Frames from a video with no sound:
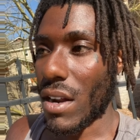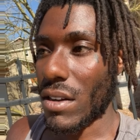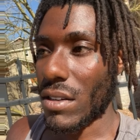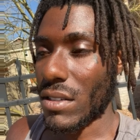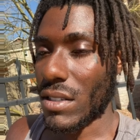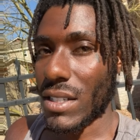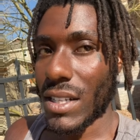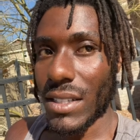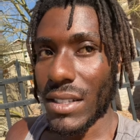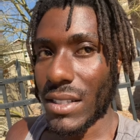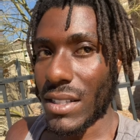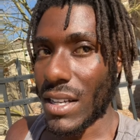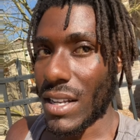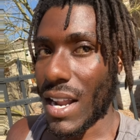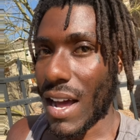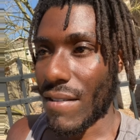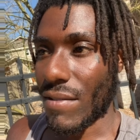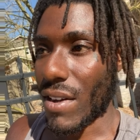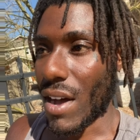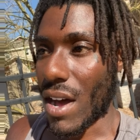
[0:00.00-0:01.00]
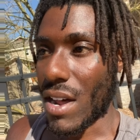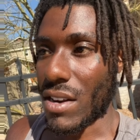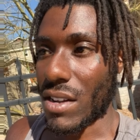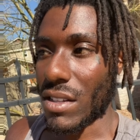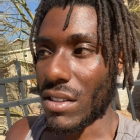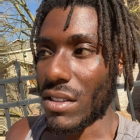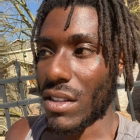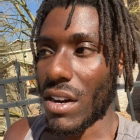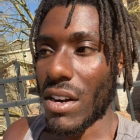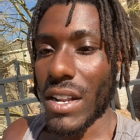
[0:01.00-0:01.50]
Since then, I've gone
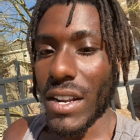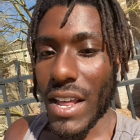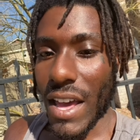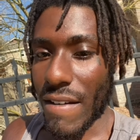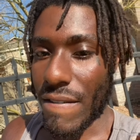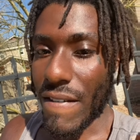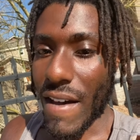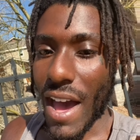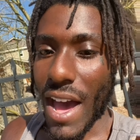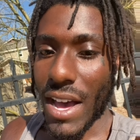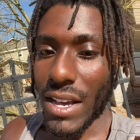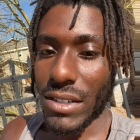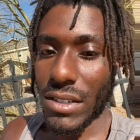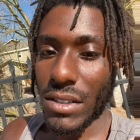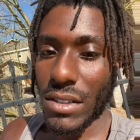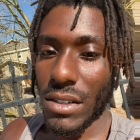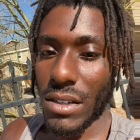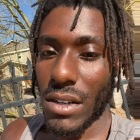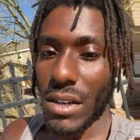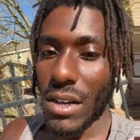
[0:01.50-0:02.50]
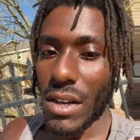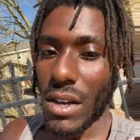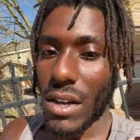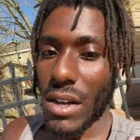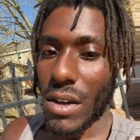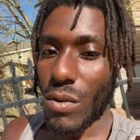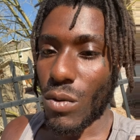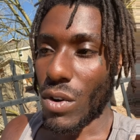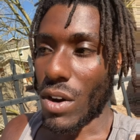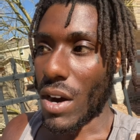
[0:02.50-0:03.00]
on 30-day fast
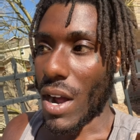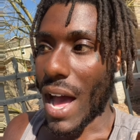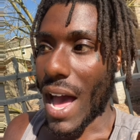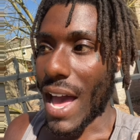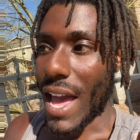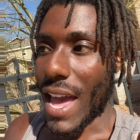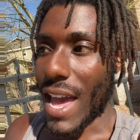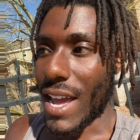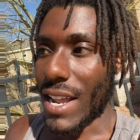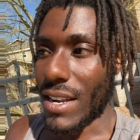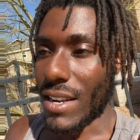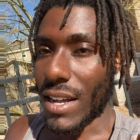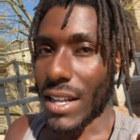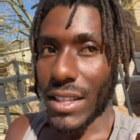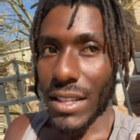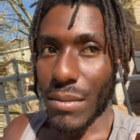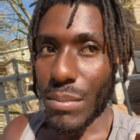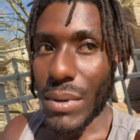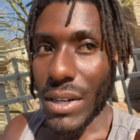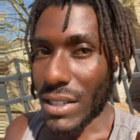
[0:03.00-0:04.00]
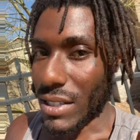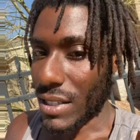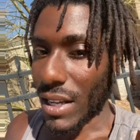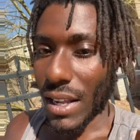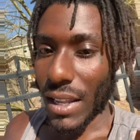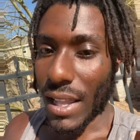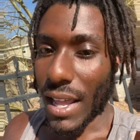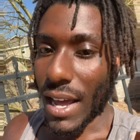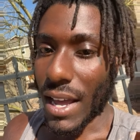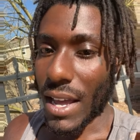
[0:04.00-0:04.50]
where I ate nothing but
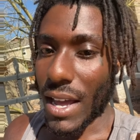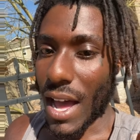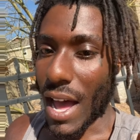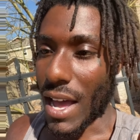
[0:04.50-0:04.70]
sunlight.